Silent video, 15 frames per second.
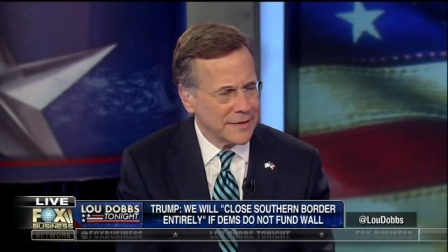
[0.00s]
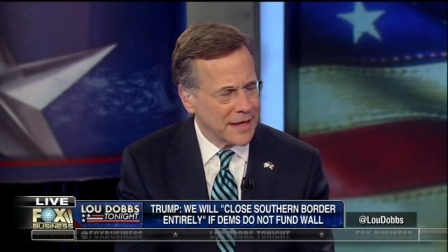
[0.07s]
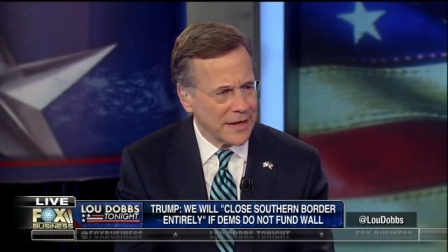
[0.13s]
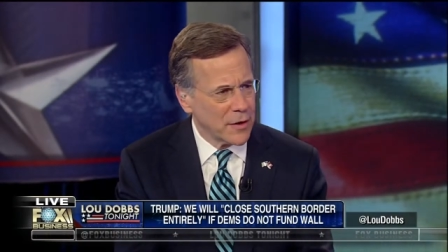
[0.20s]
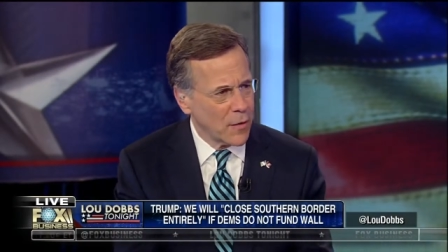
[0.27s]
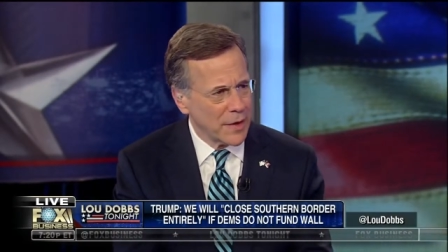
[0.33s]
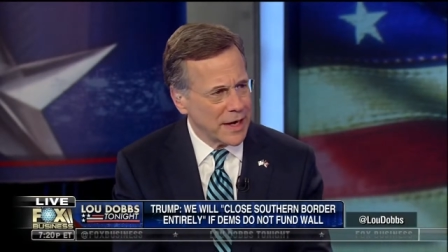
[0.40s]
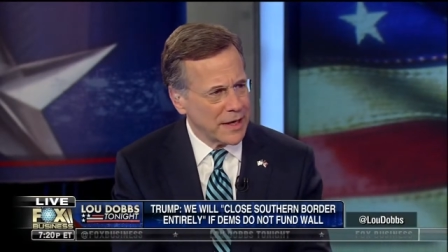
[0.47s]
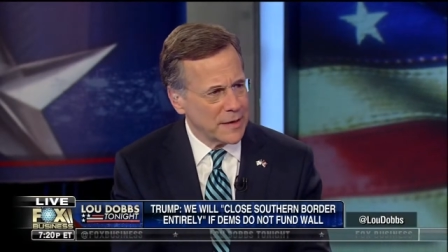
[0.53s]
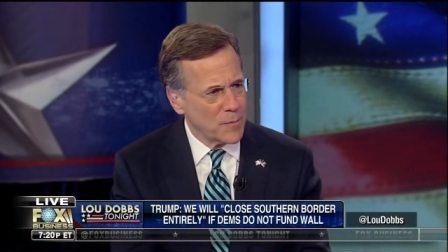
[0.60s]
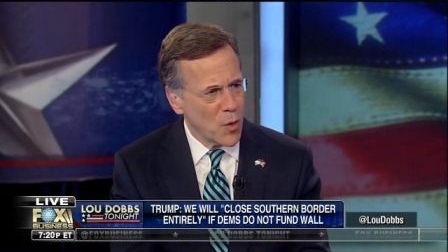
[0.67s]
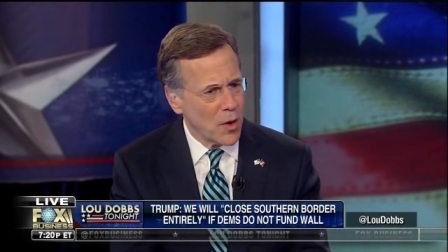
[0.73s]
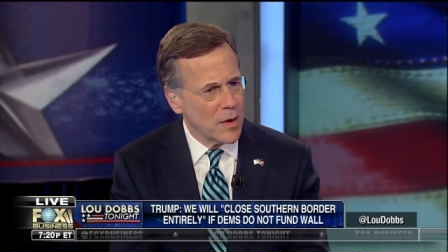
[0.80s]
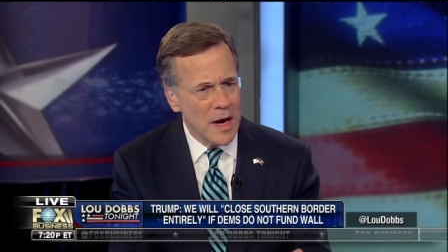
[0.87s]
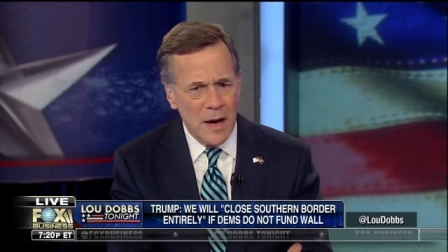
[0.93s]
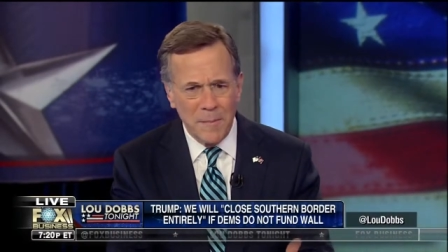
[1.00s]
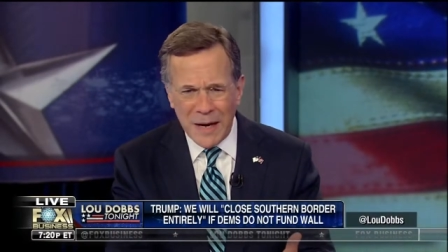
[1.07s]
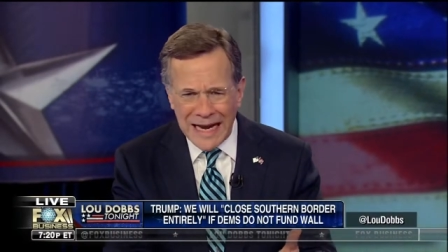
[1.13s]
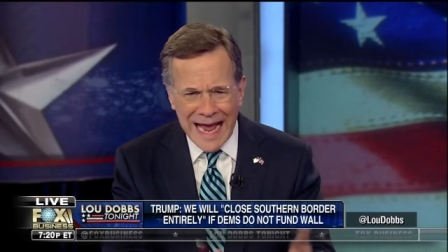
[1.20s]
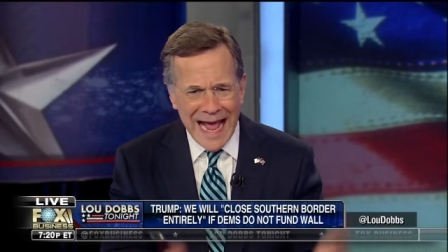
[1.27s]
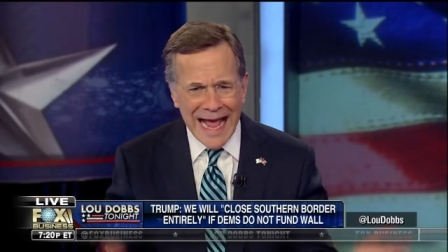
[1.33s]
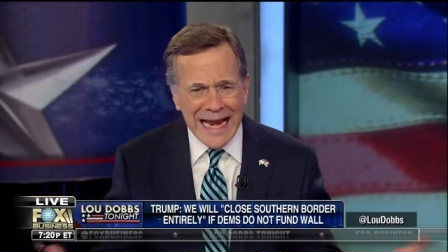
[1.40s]
They don't anymore,
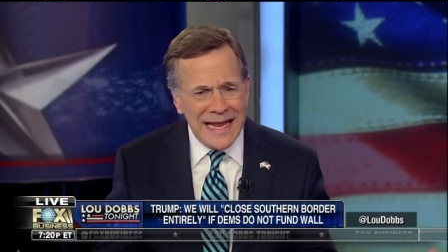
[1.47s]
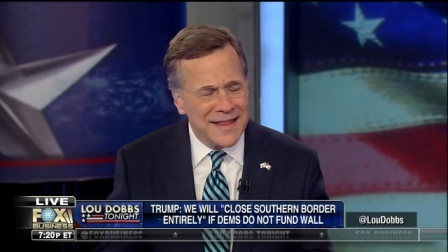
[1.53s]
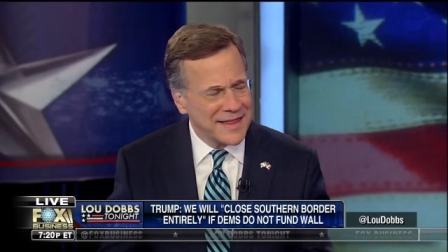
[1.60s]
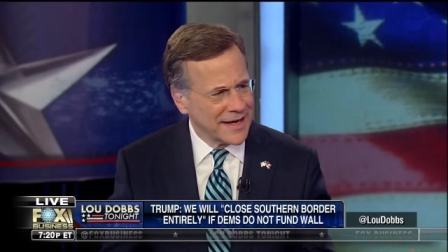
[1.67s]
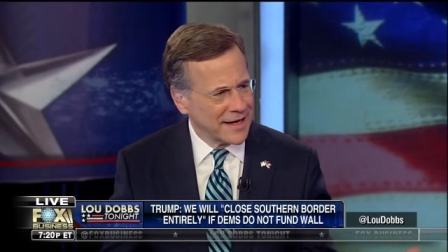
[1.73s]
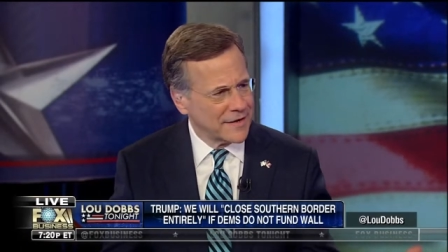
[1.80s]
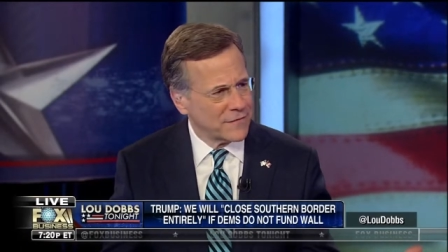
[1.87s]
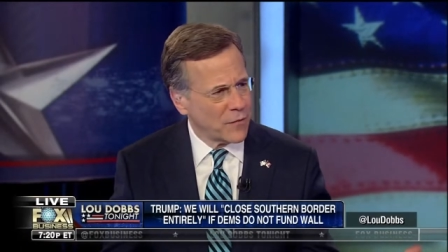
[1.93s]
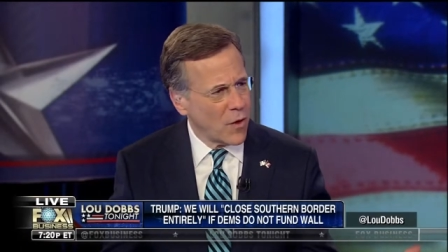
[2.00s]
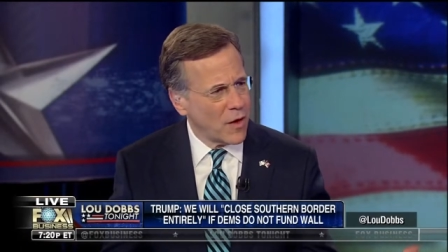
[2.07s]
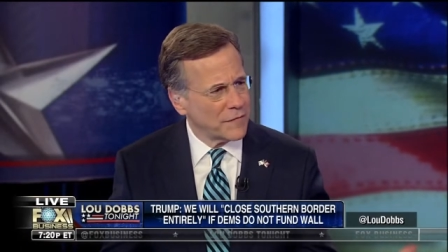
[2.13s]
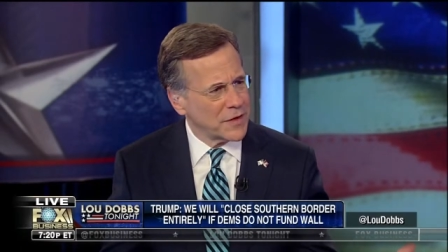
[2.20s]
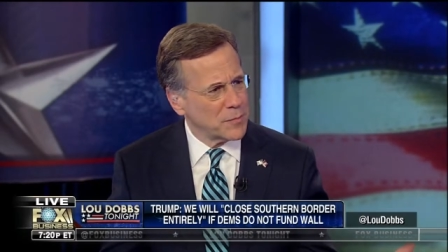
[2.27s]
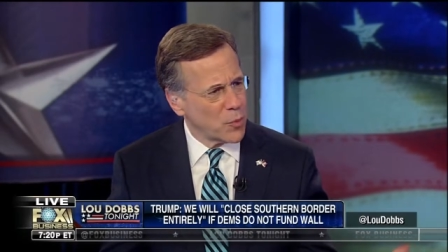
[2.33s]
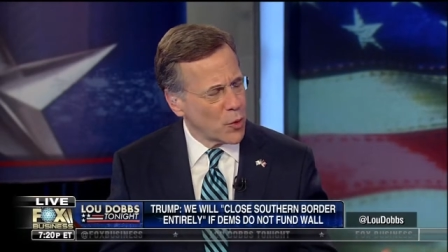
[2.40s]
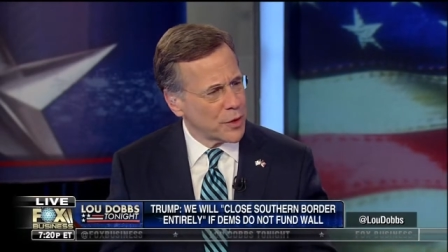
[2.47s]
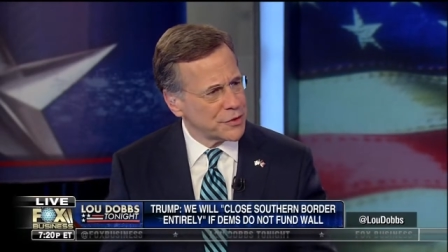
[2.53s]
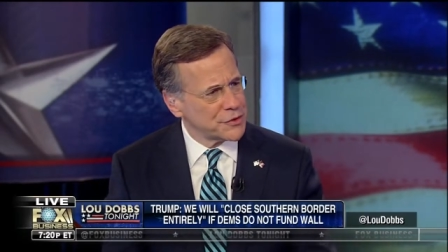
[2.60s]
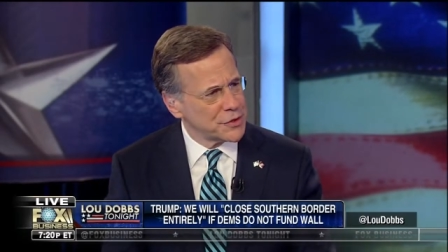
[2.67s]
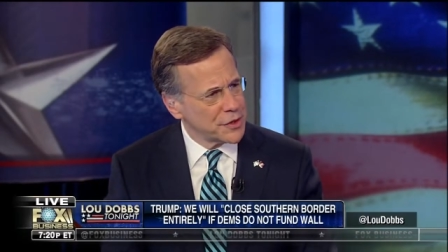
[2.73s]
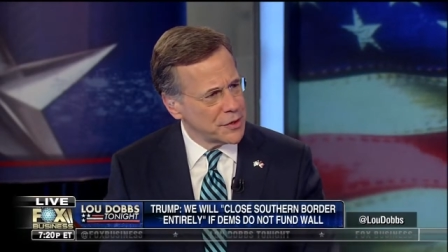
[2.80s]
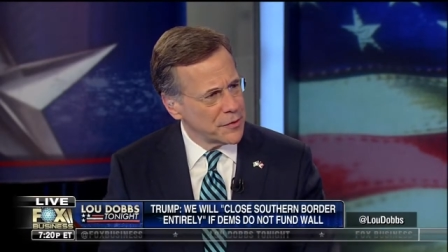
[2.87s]
but anything involving
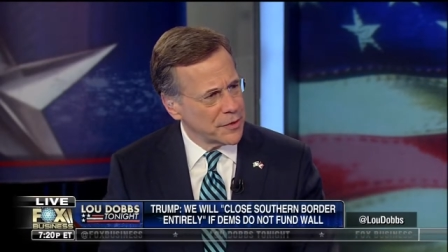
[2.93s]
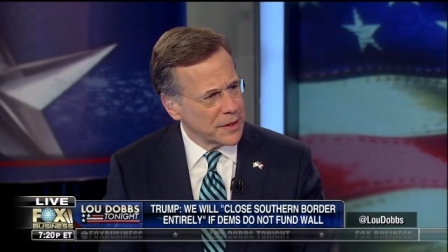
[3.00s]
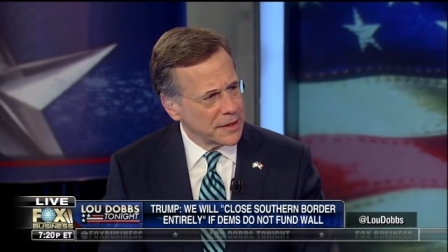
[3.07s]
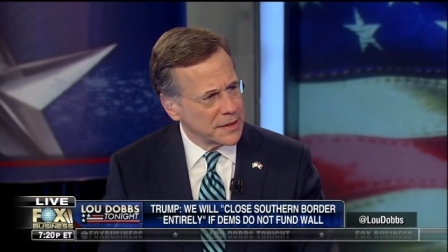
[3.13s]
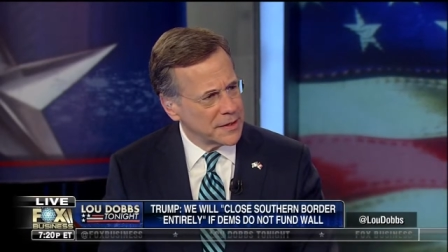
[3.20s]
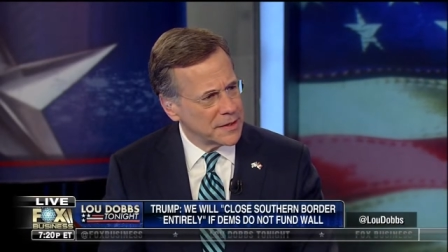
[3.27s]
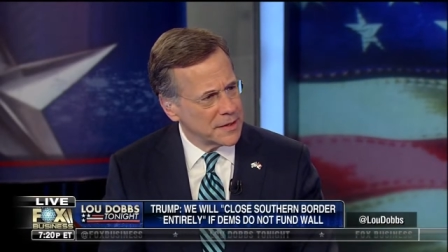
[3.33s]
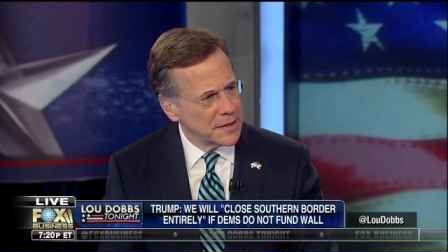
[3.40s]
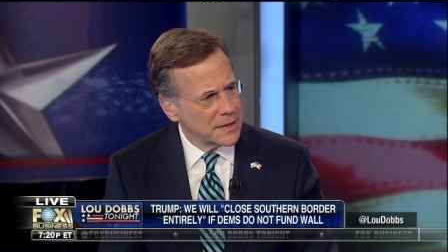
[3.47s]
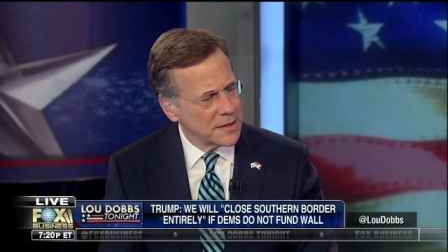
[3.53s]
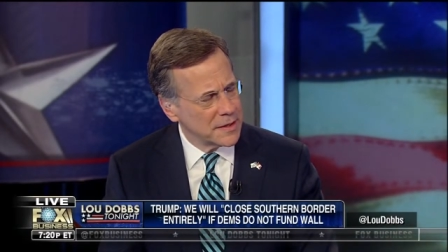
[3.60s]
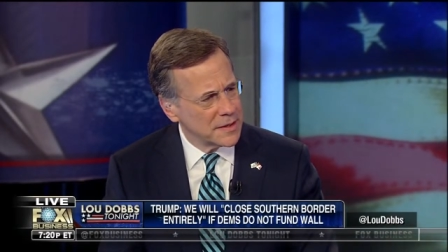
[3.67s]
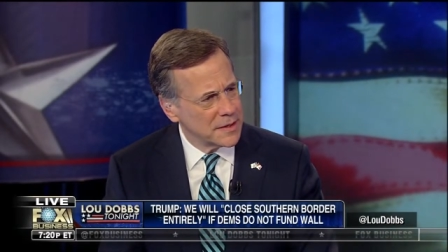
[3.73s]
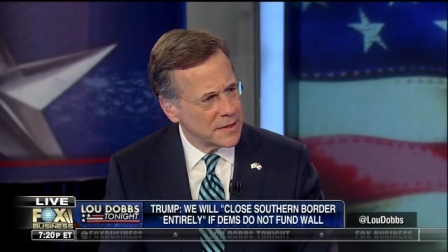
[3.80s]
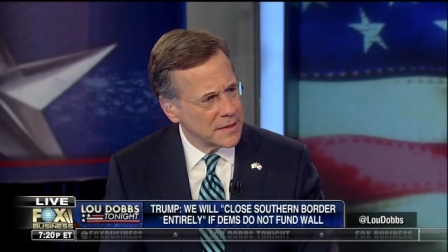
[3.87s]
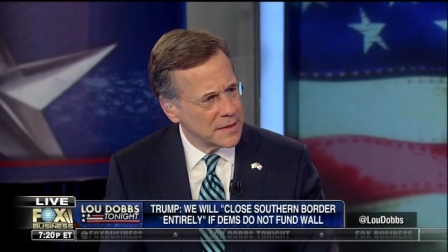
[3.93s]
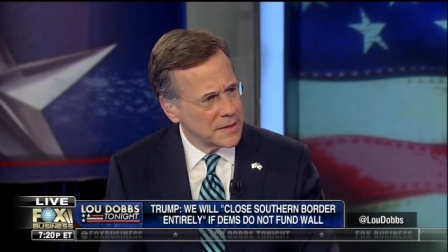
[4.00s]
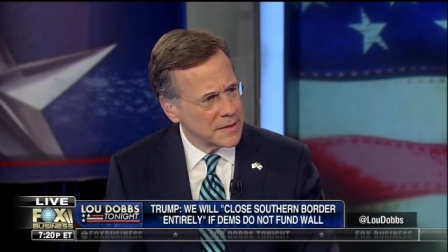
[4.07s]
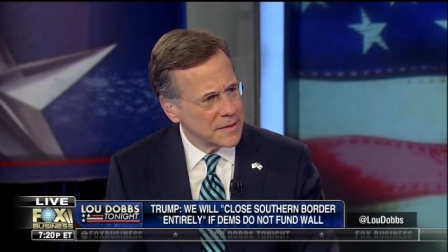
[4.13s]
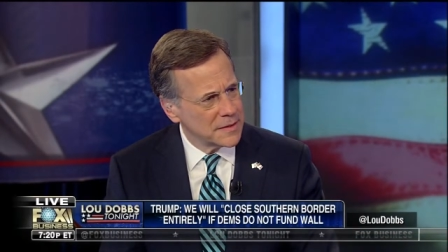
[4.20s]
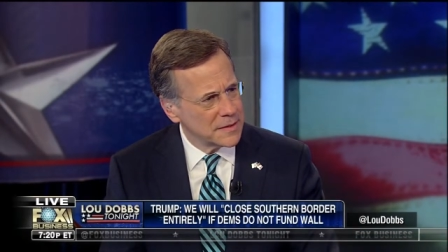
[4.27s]
border security? Well, yeah. Years ago, they